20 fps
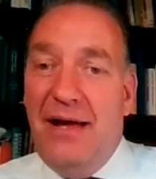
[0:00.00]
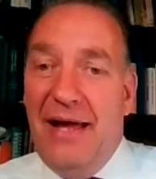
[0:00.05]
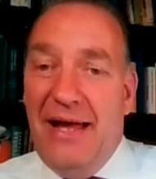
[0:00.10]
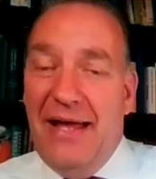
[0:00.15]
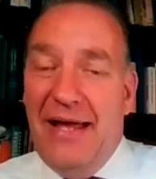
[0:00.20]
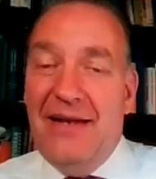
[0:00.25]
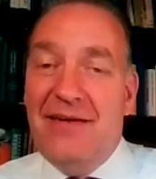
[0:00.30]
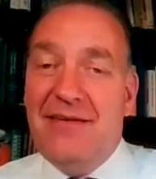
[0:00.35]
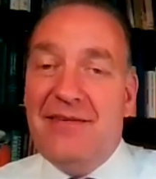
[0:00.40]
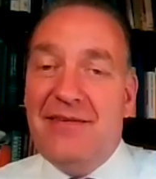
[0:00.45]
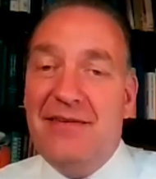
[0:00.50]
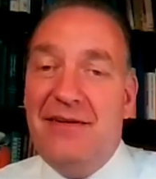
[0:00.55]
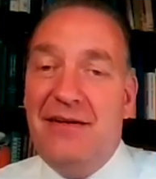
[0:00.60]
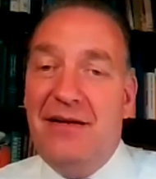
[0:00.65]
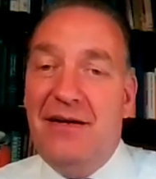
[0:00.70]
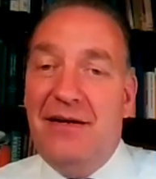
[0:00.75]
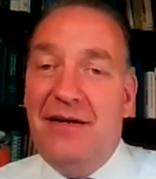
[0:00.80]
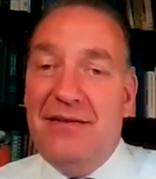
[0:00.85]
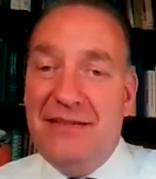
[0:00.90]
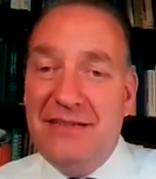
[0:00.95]
and
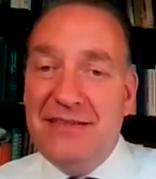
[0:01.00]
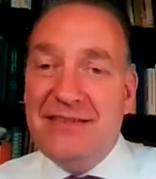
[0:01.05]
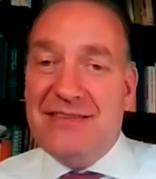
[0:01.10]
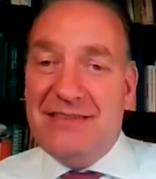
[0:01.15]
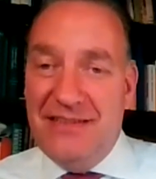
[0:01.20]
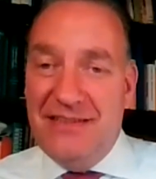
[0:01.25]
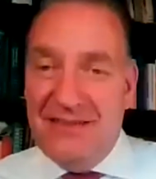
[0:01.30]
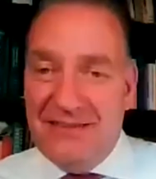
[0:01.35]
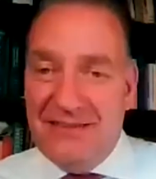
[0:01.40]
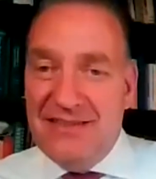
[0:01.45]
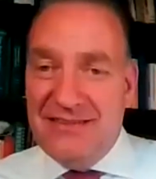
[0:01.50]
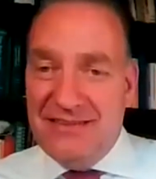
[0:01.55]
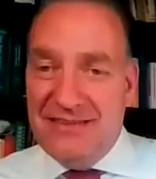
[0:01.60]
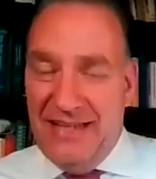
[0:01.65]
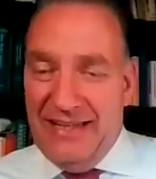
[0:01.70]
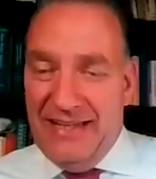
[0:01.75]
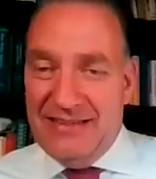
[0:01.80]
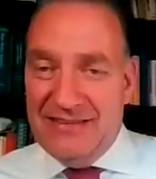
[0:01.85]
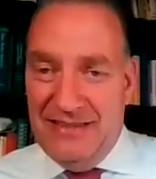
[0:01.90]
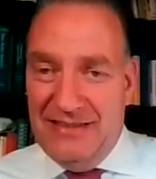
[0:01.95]
distances
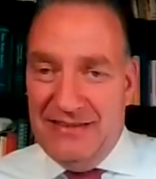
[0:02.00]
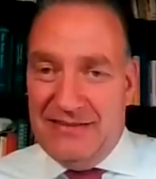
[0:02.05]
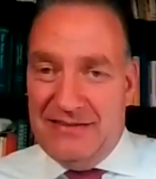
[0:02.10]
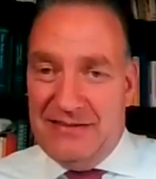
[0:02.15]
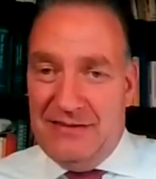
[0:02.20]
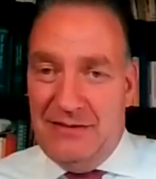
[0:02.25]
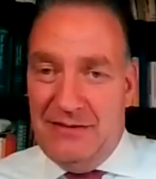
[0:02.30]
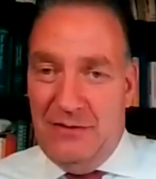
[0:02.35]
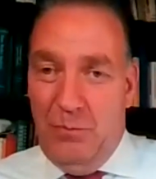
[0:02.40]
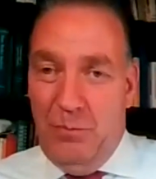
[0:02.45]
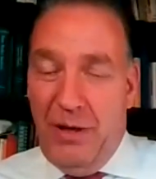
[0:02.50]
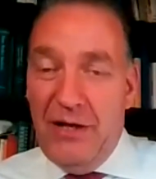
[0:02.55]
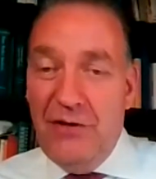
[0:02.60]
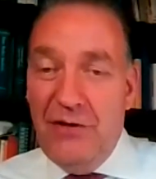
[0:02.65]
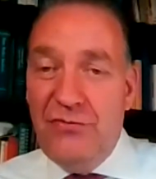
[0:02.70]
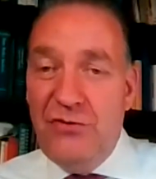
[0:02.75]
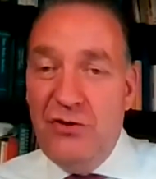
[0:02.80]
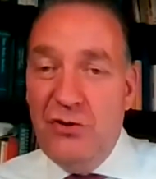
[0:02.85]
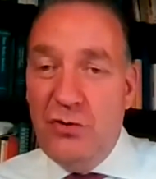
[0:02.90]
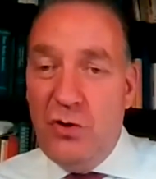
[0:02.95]
exist. But
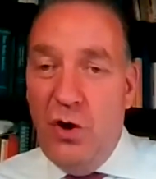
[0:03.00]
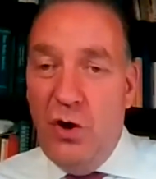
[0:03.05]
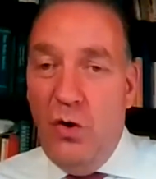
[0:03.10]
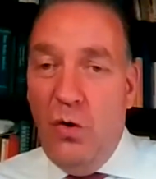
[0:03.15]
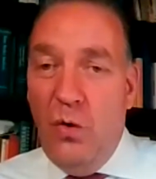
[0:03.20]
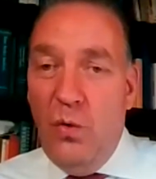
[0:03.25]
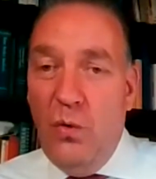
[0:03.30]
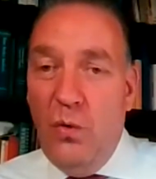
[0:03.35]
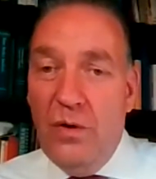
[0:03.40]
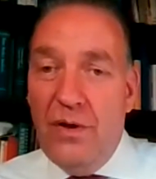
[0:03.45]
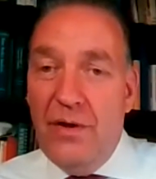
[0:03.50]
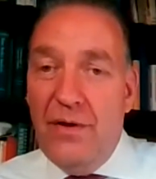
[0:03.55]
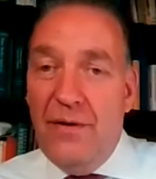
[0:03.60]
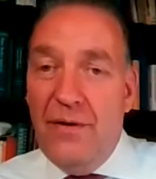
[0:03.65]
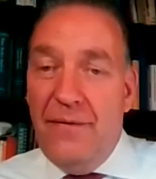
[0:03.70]
if you go